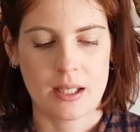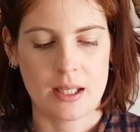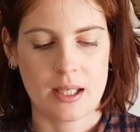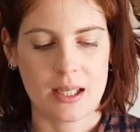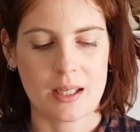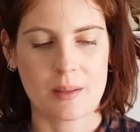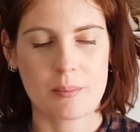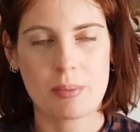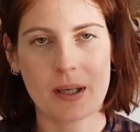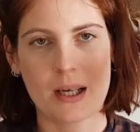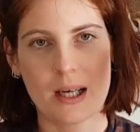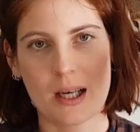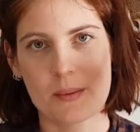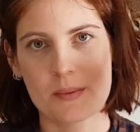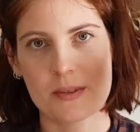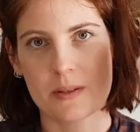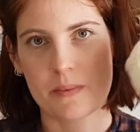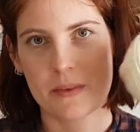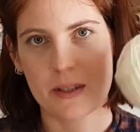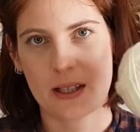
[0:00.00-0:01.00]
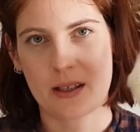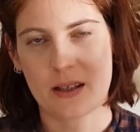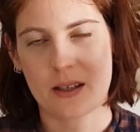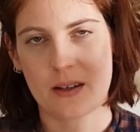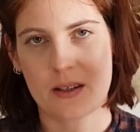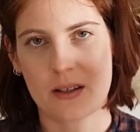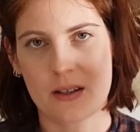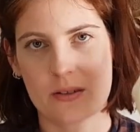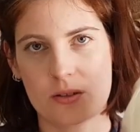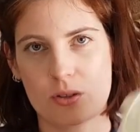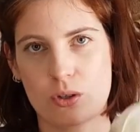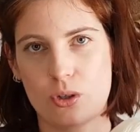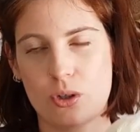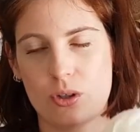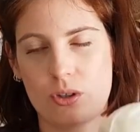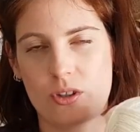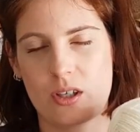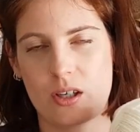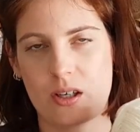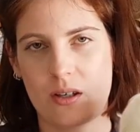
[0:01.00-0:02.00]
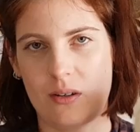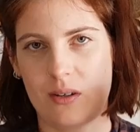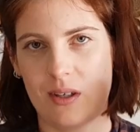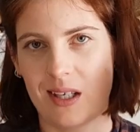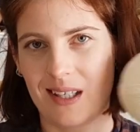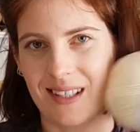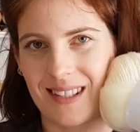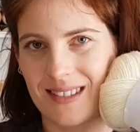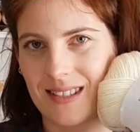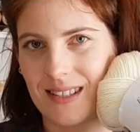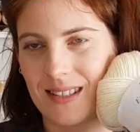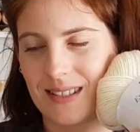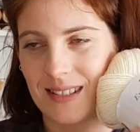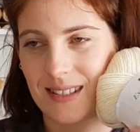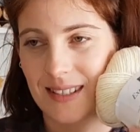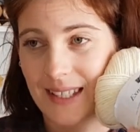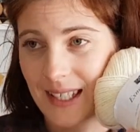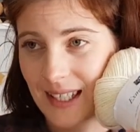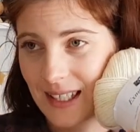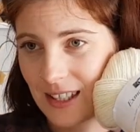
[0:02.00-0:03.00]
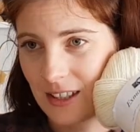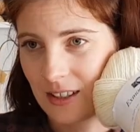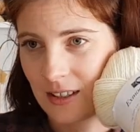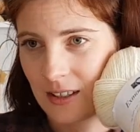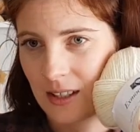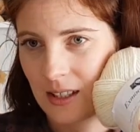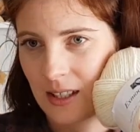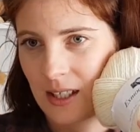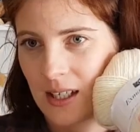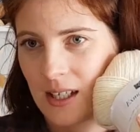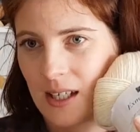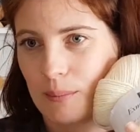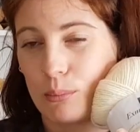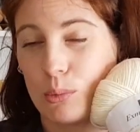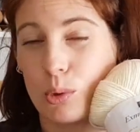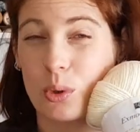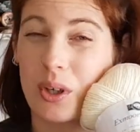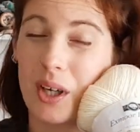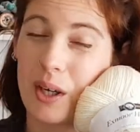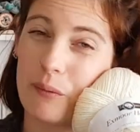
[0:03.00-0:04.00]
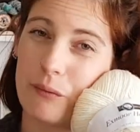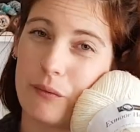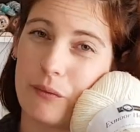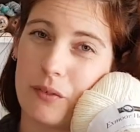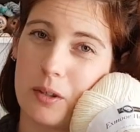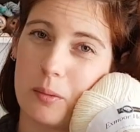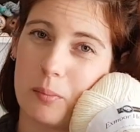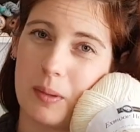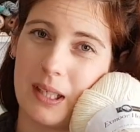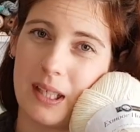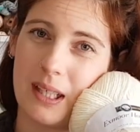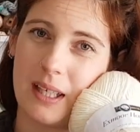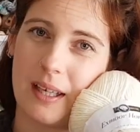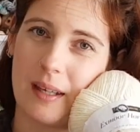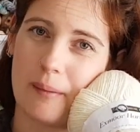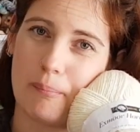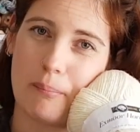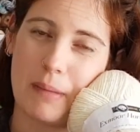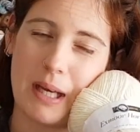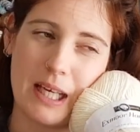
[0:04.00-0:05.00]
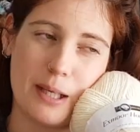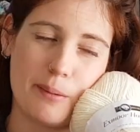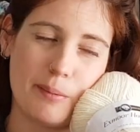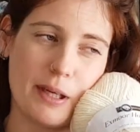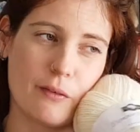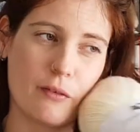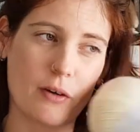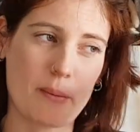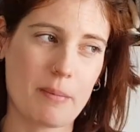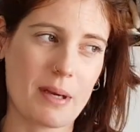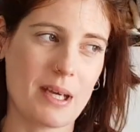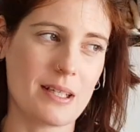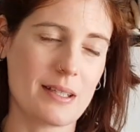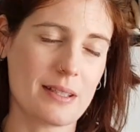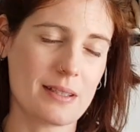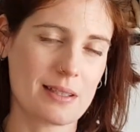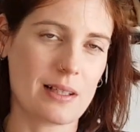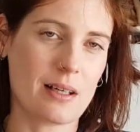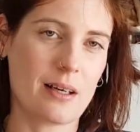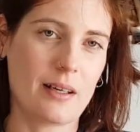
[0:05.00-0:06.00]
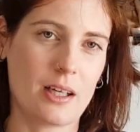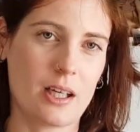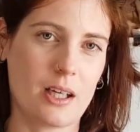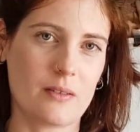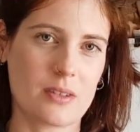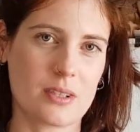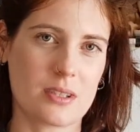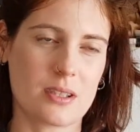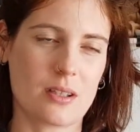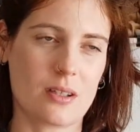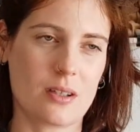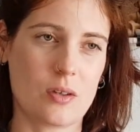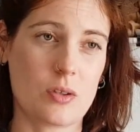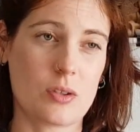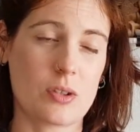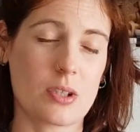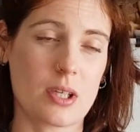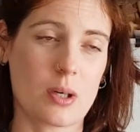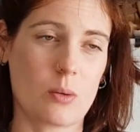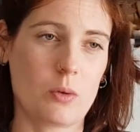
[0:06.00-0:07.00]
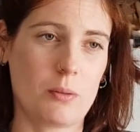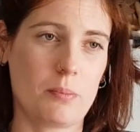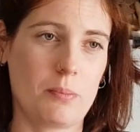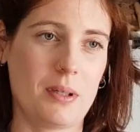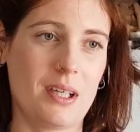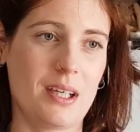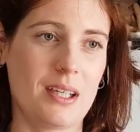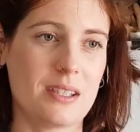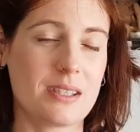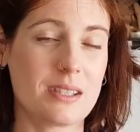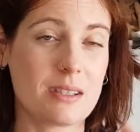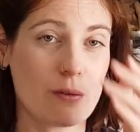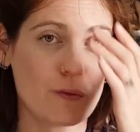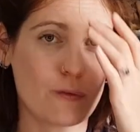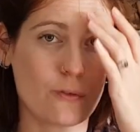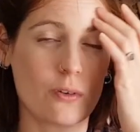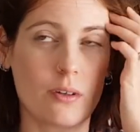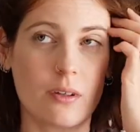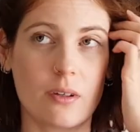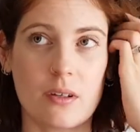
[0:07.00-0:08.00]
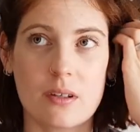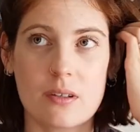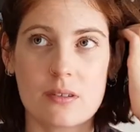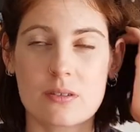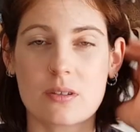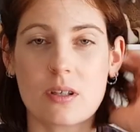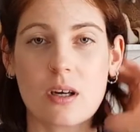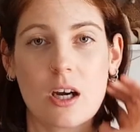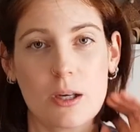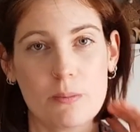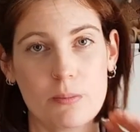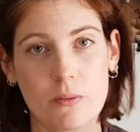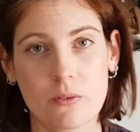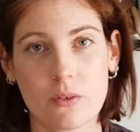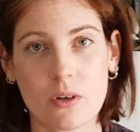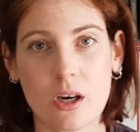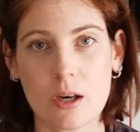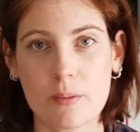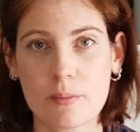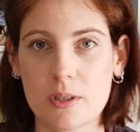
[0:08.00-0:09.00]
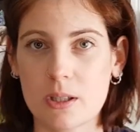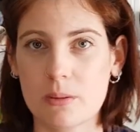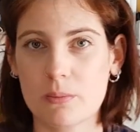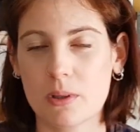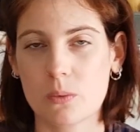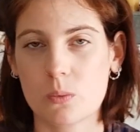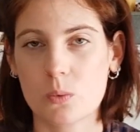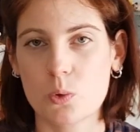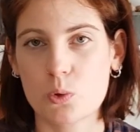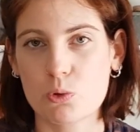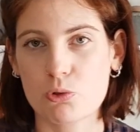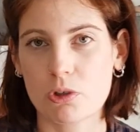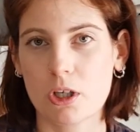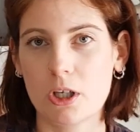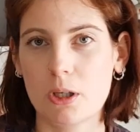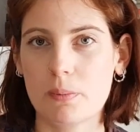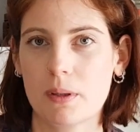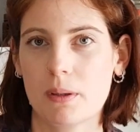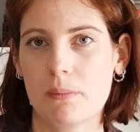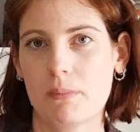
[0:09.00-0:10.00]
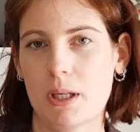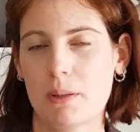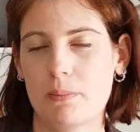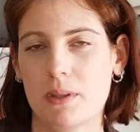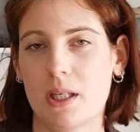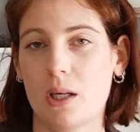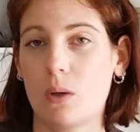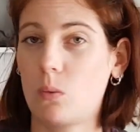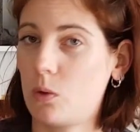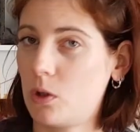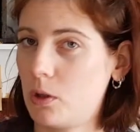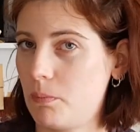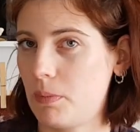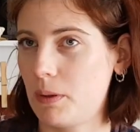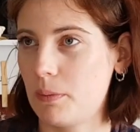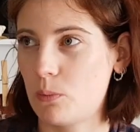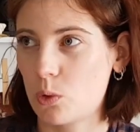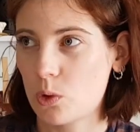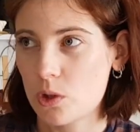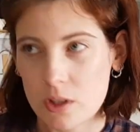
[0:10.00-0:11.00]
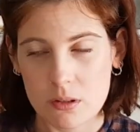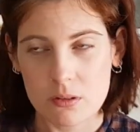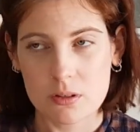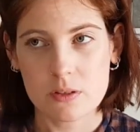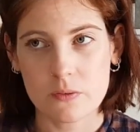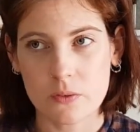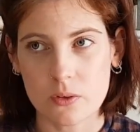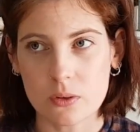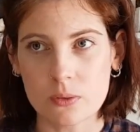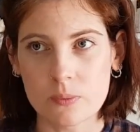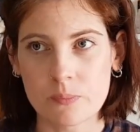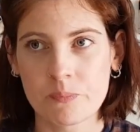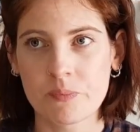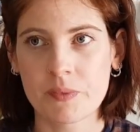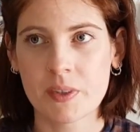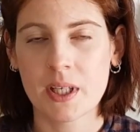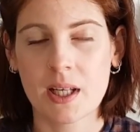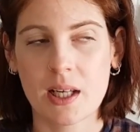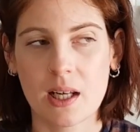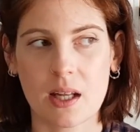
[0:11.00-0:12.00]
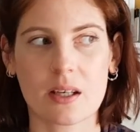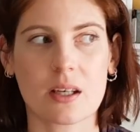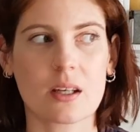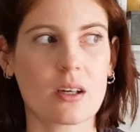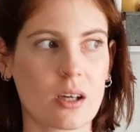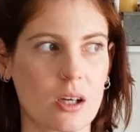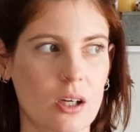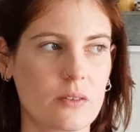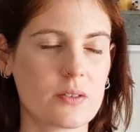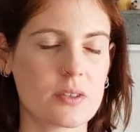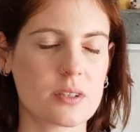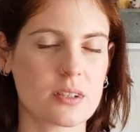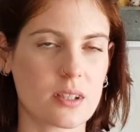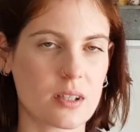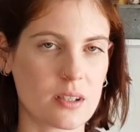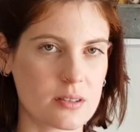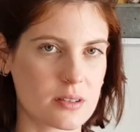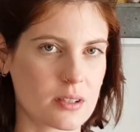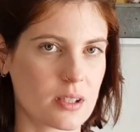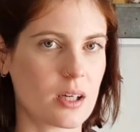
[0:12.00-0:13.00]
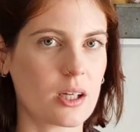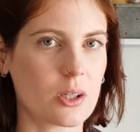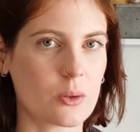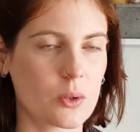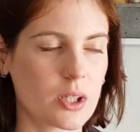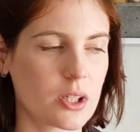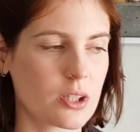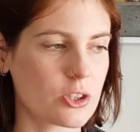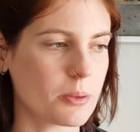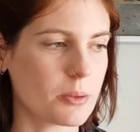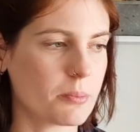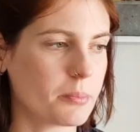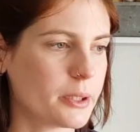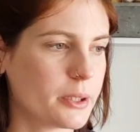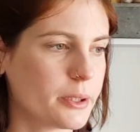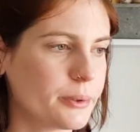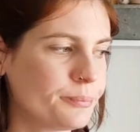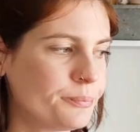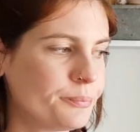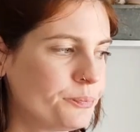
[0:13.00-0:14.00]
and perhaps something like this could go next to skin more comfortably, and maybe if I made it slightly oversized that would be a different type of garment in my wardrobe, and maybe that would be more useful, like an oversized colourwork jumper,